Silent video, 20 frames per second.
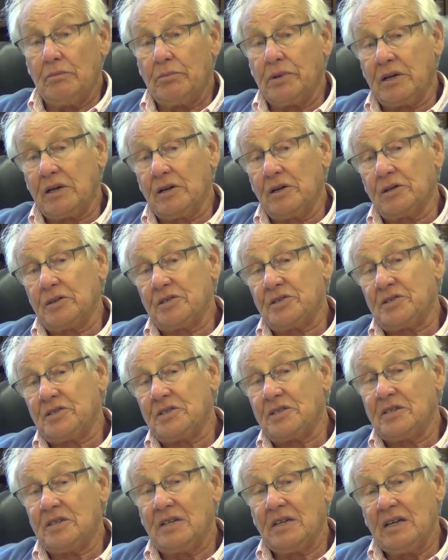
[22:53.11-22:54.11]

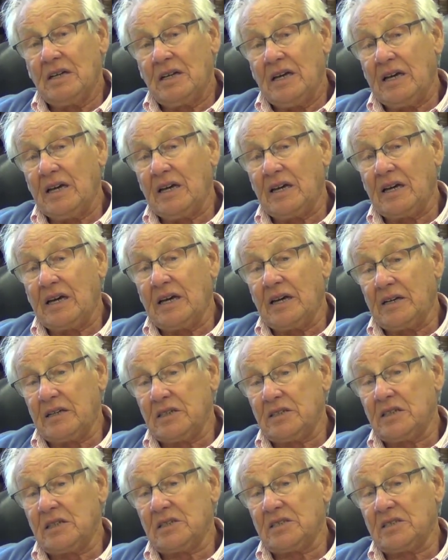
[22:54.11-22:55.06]
because he carried